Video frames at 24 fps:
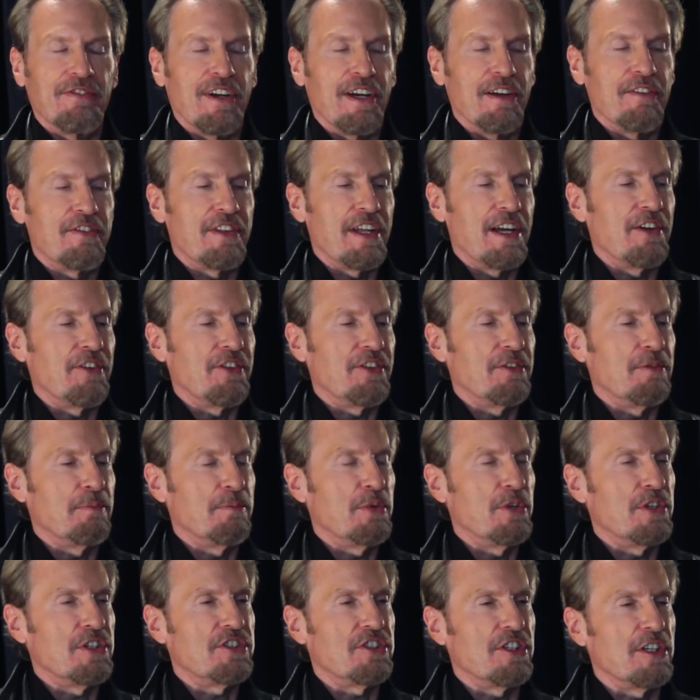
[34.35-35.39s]
5,000
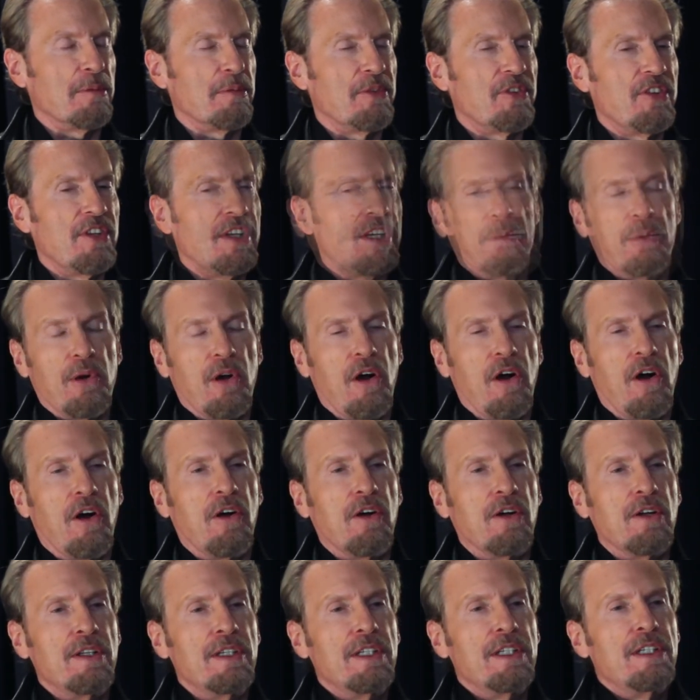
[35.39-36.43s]
push-ups.
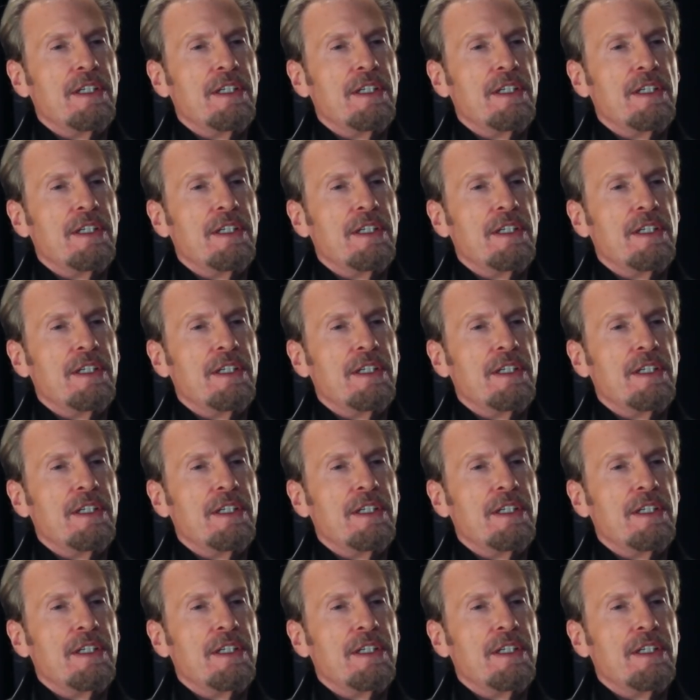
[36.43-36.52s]
Paul